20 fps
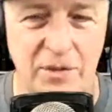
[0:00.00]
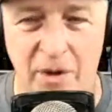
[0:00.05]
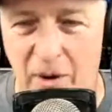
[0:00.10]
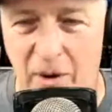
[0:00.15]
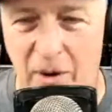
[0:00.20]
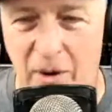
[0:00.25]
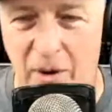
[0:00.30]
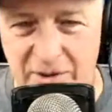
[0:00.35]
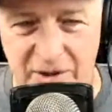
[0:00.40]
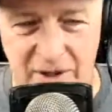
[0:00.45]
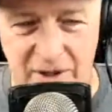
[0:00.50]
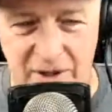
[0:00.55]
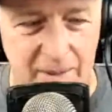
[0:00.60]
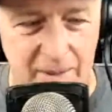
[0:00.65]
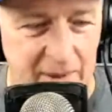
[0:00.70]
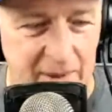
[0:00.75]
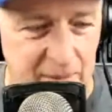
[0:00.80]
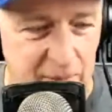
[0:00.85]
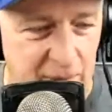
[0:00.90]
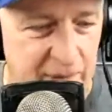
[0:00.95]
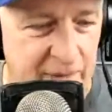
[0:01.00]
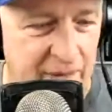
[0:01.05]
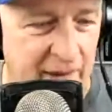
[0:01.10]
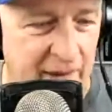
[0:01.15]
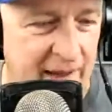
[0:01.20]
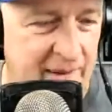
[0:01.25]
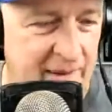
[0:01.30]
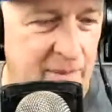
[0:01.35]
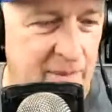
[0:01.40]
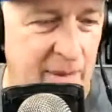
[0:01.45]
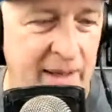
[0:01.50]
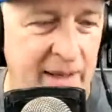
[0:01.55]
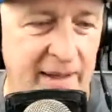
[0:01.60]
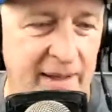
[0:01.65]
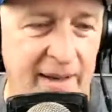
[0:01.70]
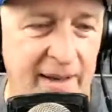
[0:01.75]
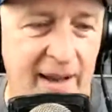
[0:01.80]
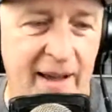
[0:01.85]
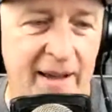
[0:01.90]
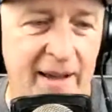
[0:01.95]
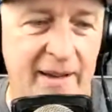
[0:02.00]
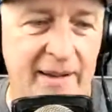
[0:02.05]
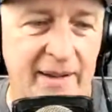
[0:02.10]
Jamie, we've had Megan on.